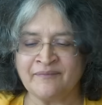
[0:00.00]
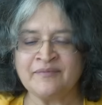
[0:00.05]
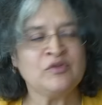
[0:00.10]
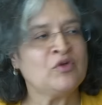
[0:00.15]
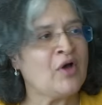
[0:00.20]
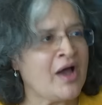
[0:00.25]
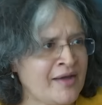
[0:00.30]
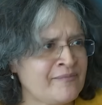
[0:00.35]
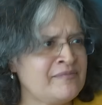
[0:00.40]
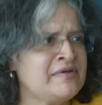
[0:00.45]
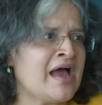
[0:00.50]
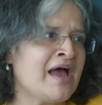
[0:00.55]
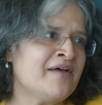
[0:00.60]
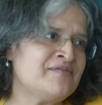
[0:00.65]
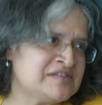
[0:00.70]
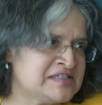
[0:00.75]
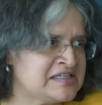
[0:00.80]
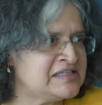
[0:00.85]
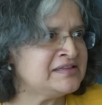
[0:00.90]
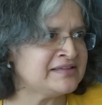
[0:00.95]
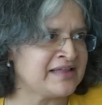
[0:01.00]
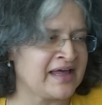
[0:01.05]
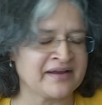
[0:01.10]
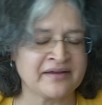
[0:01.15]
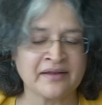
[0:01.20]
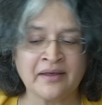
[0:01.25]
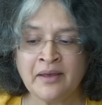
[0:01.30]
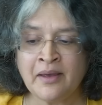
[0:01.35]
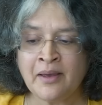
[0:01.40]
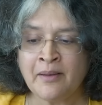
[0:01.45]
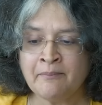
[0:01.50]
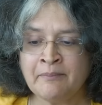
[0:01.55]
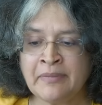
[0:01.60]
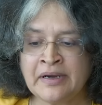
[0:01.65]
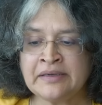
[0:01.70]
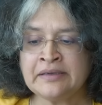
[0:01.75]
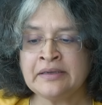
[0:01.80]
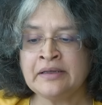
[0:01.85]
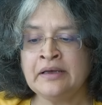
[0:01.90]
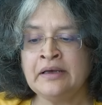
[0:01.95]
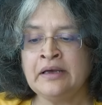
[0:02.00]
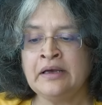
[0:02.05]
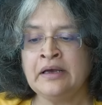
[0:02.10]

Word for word: Uh, no, I've I've seen that, but